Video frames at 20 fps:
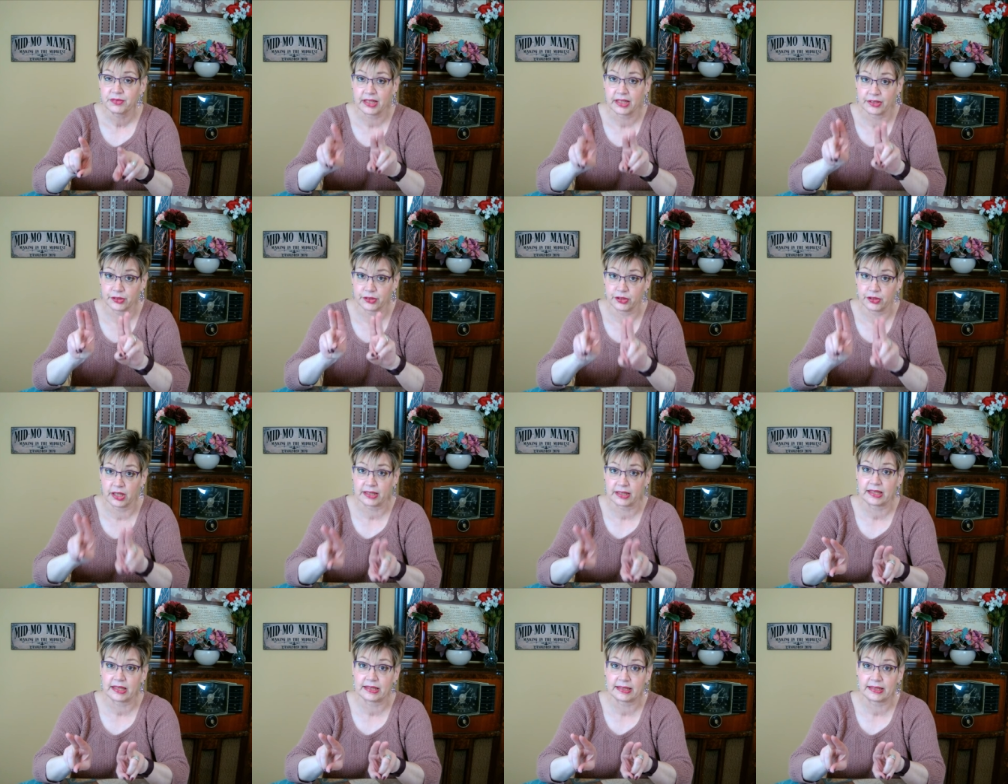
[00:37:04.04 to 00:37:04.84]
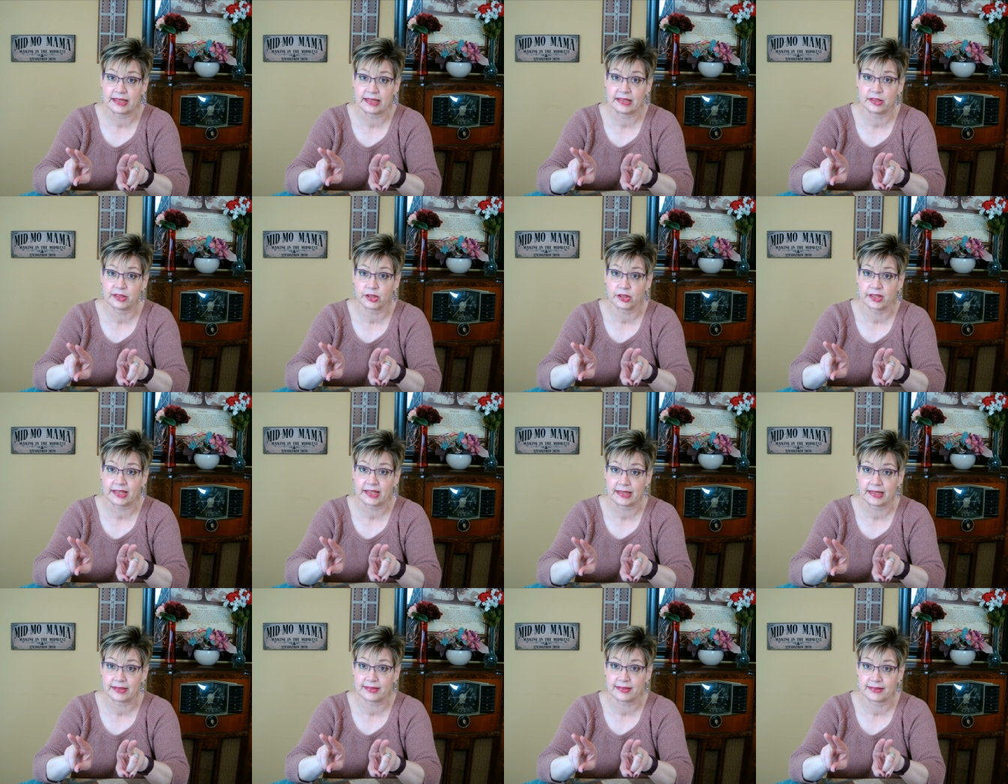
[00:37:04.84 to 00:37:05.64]
and you're not going to get your
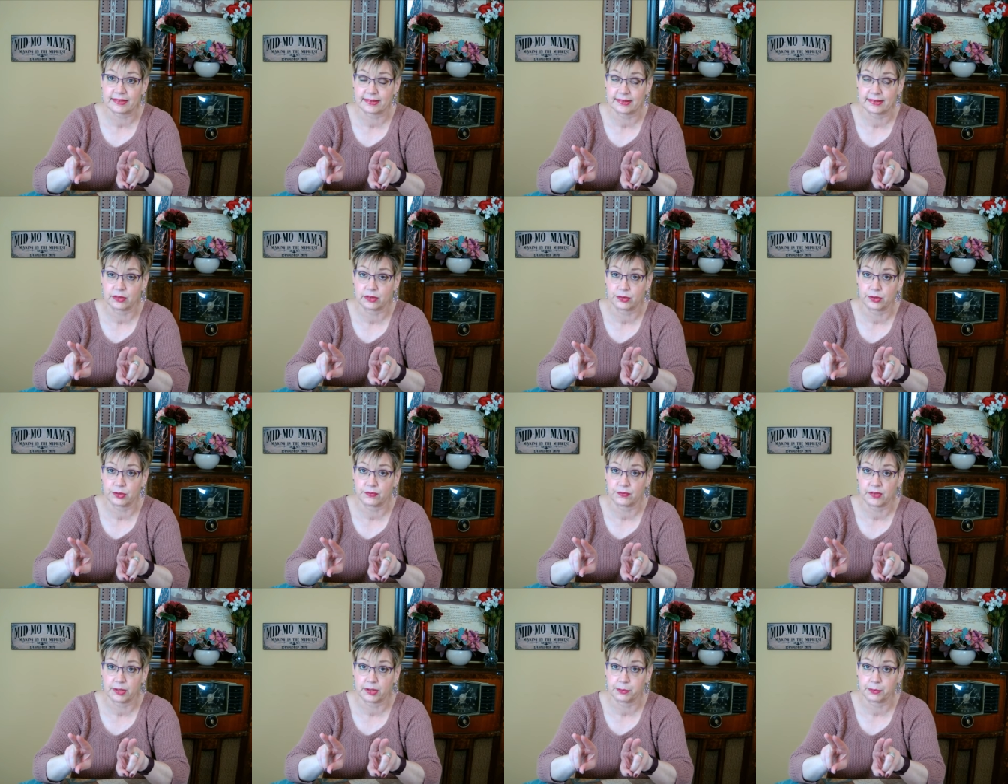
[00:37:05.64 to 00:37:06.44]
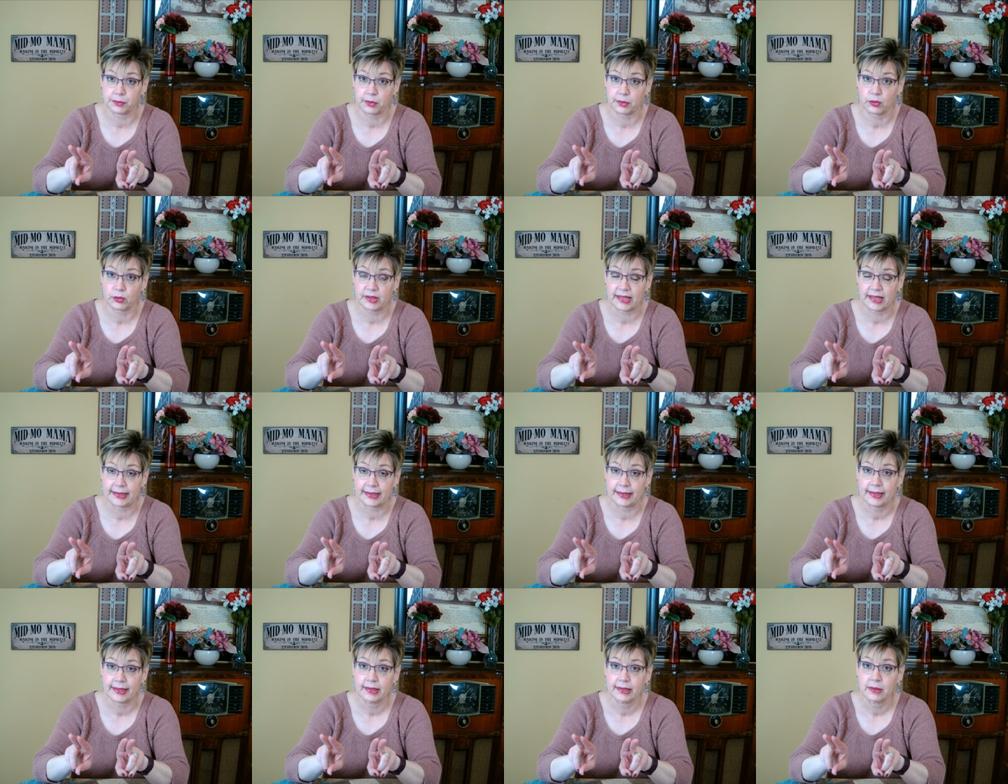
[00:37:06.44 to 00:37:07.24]
kits until November,
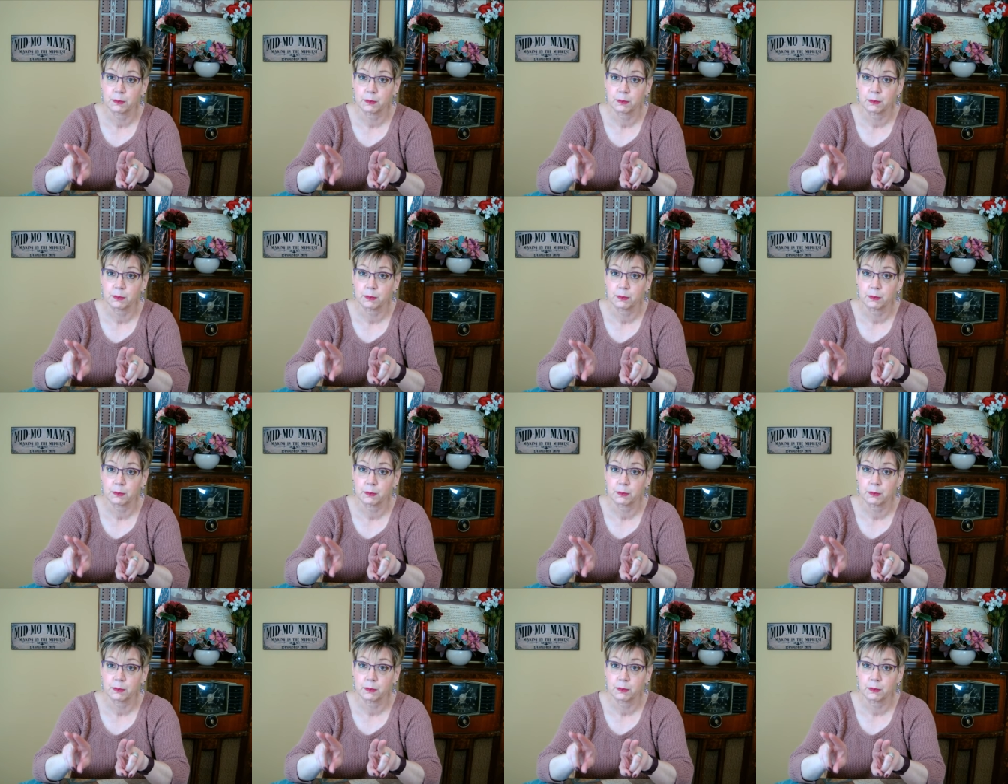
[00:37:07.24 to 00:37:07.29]
okay?